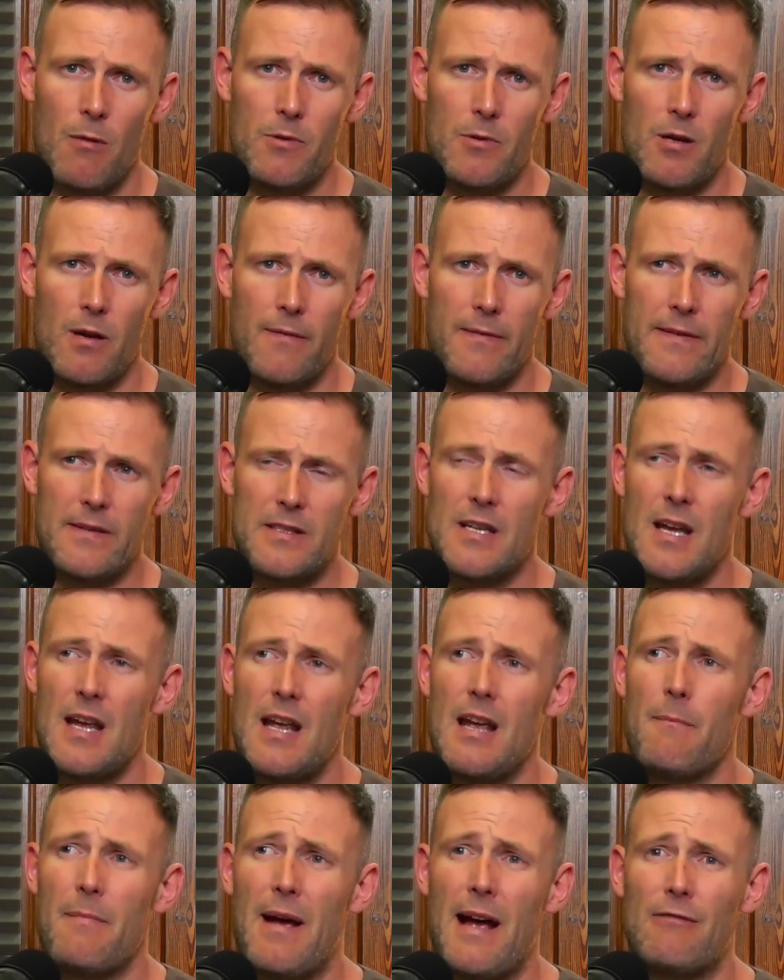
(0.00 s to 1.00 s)
You know, if it's
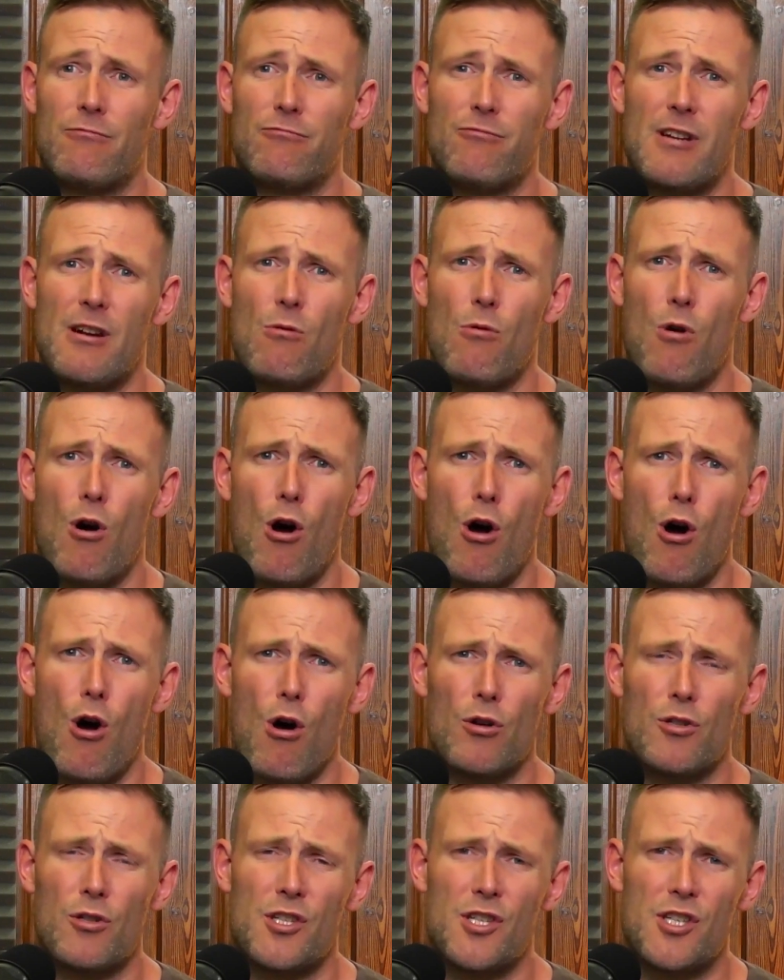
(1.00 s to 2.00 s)
had real
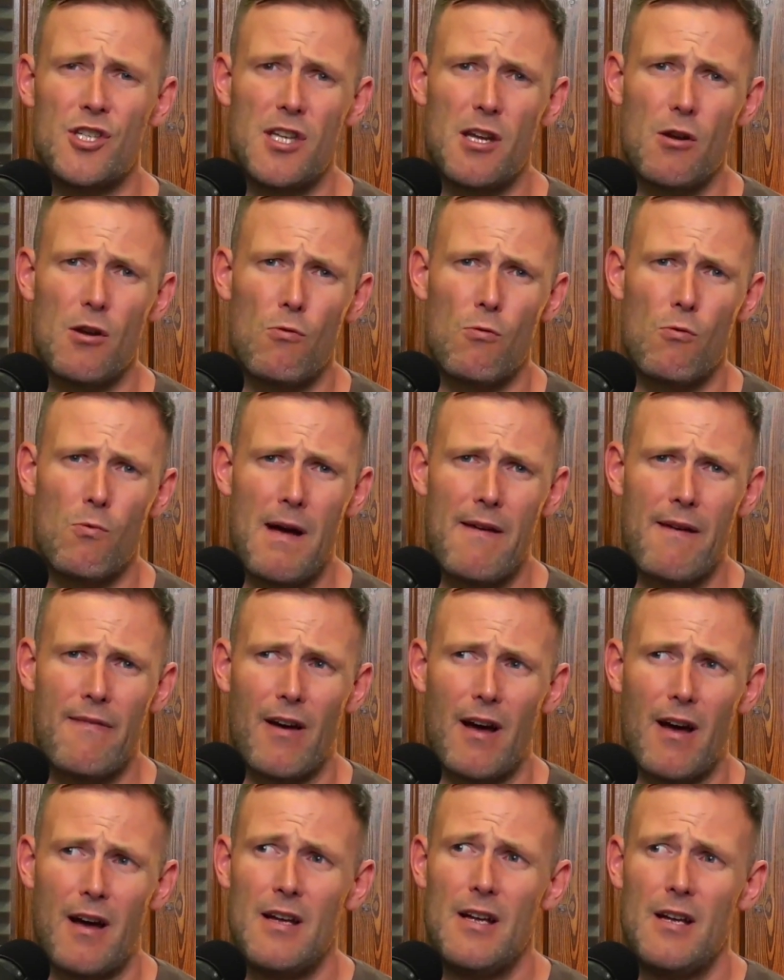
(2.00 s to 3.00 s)
hot, still
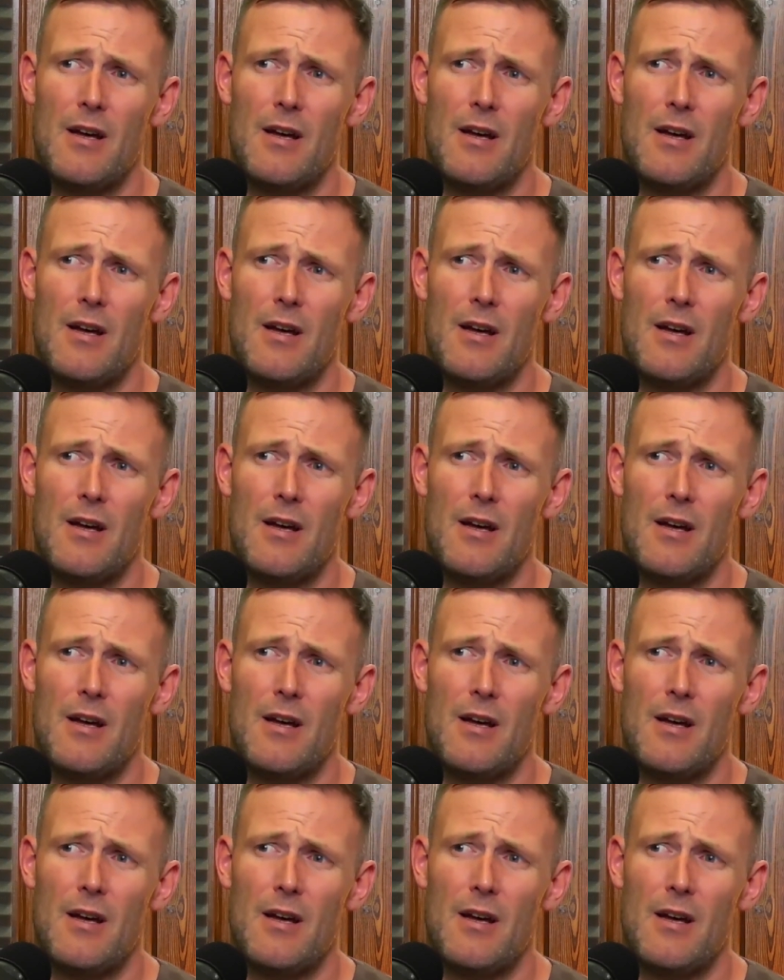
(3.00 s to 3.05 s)
weather,